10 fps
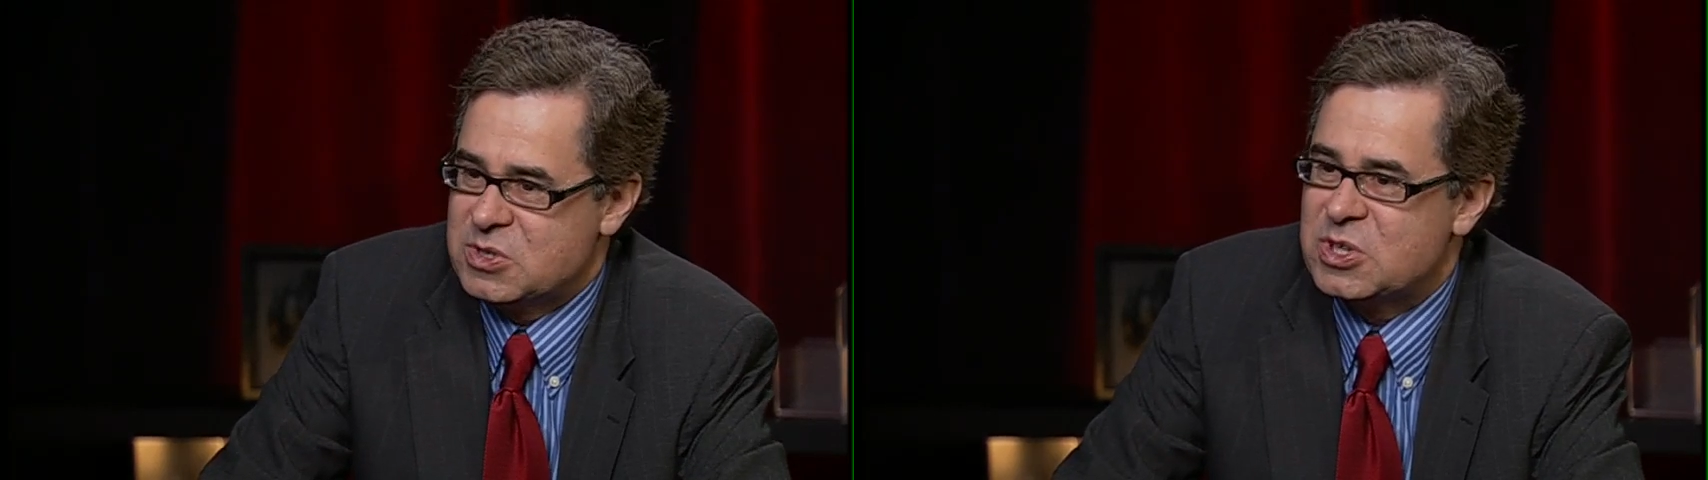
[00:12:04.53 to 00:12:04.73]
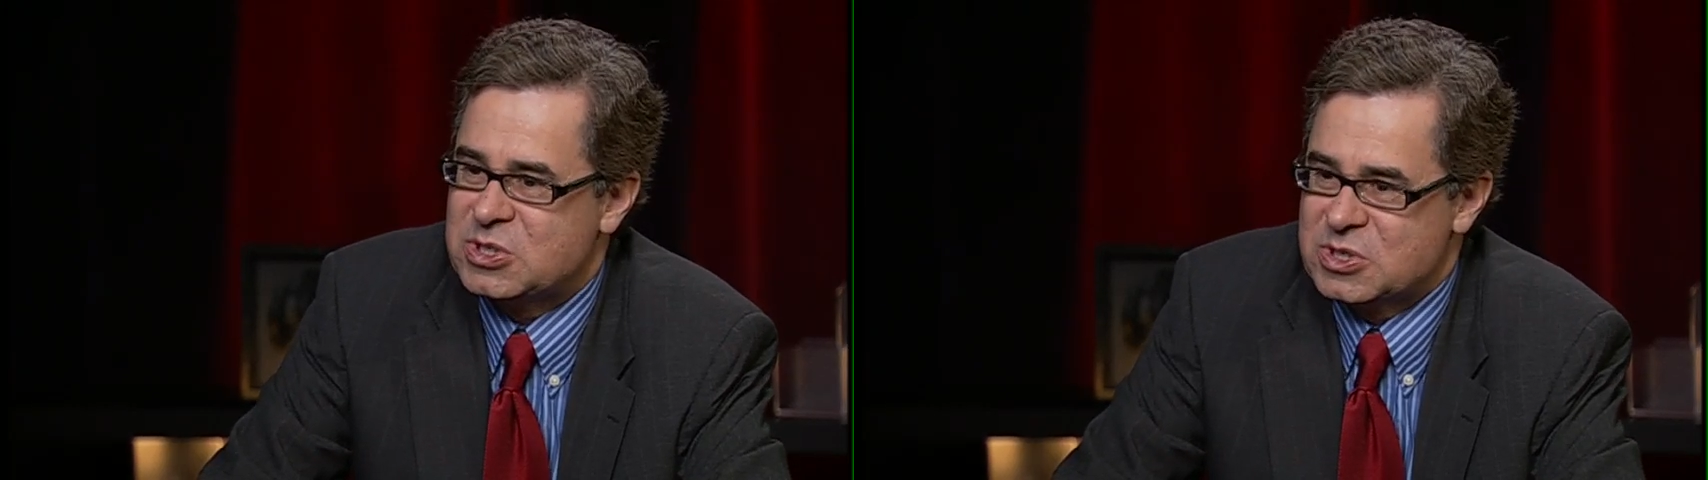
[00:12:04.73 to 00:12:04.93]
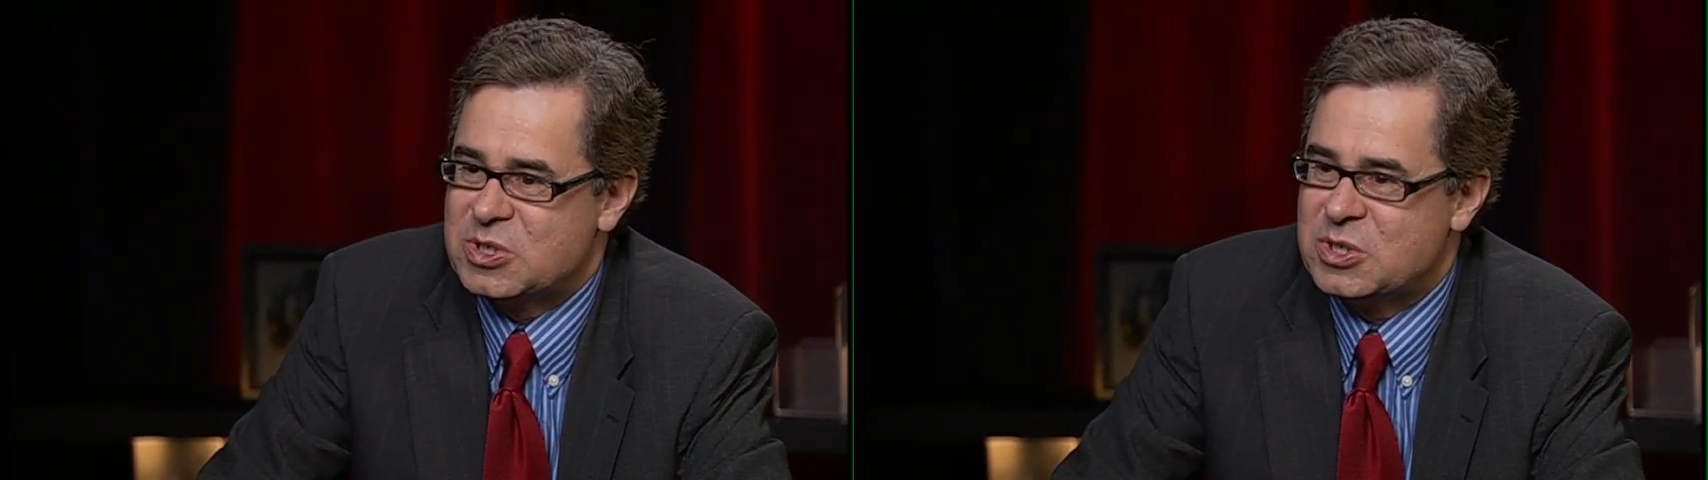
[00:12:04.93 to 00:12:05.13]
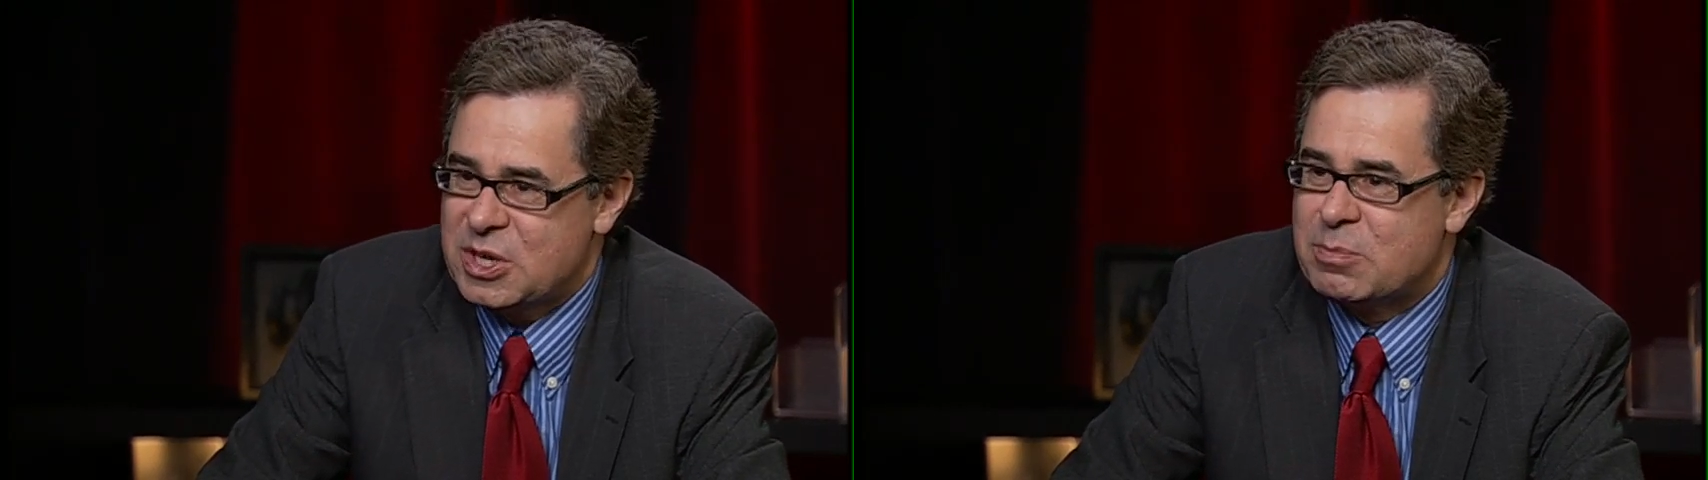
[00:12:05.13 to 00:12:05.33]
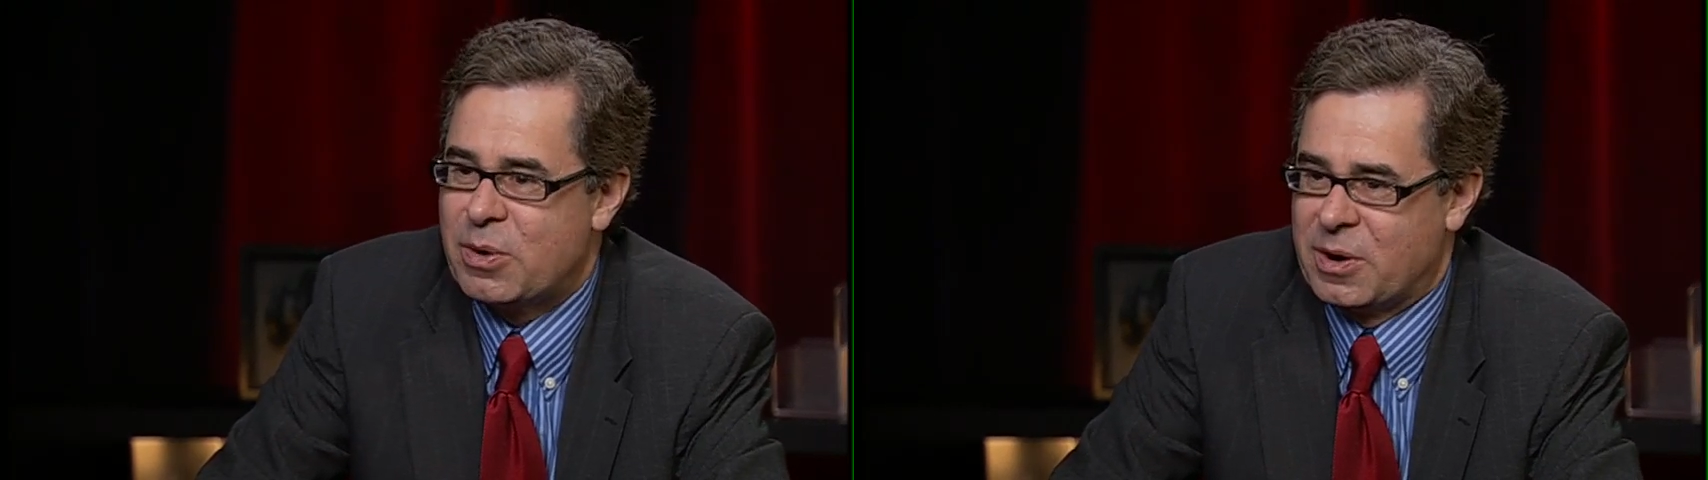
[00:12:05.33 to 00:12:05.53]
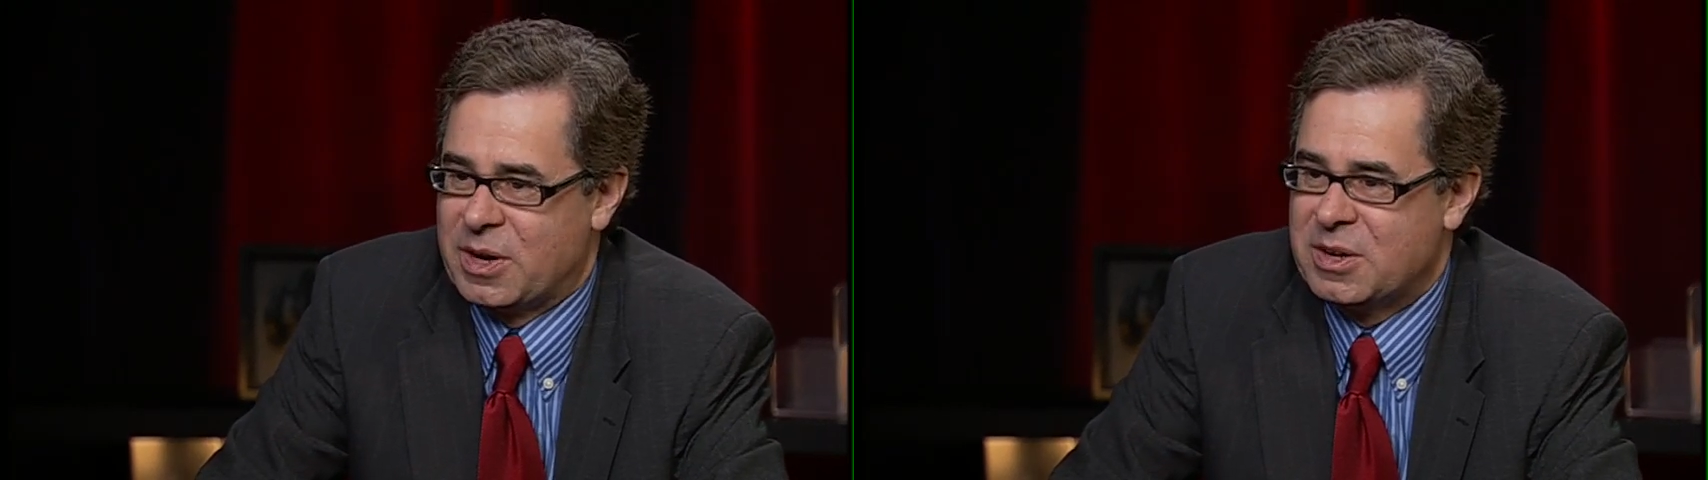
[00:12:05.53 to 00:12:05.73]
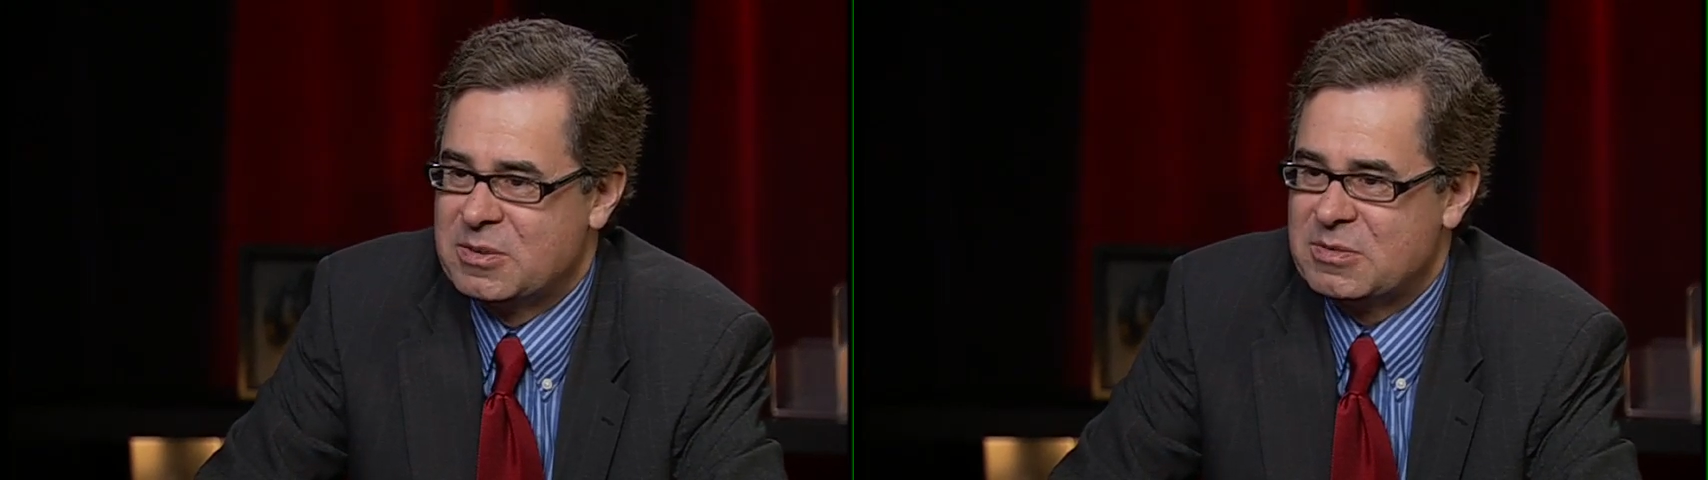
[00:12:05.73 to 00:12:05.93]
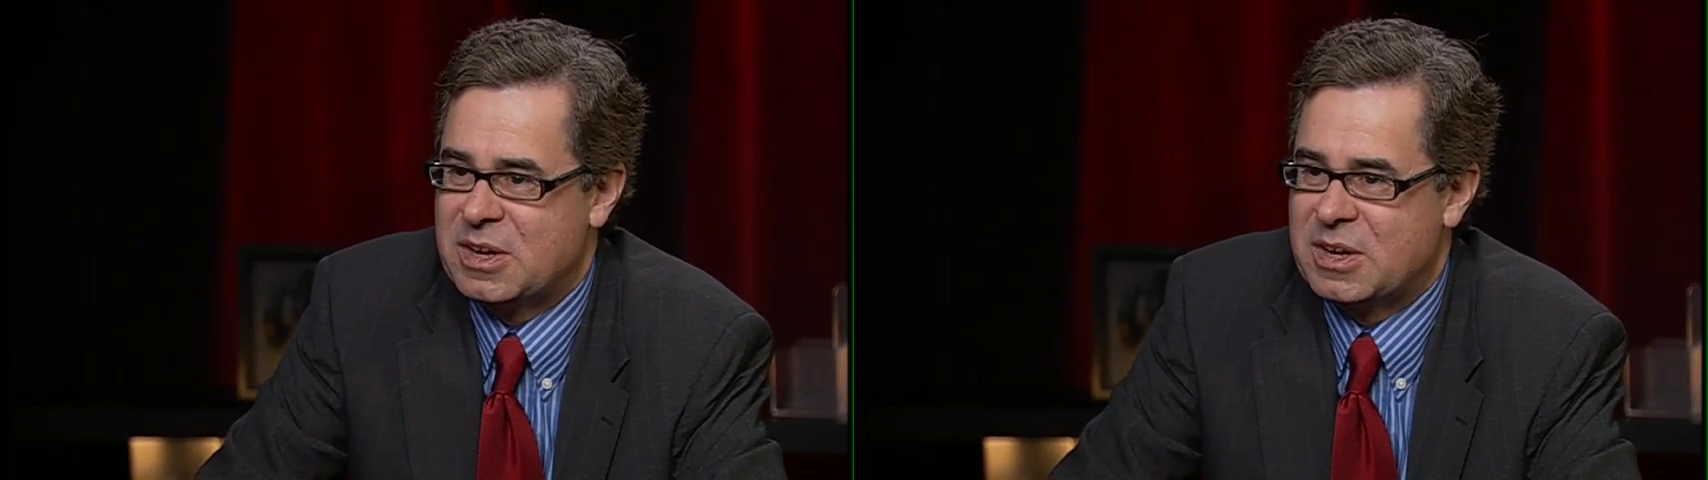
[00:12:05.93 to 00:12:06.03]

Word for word: such as the Tea Party.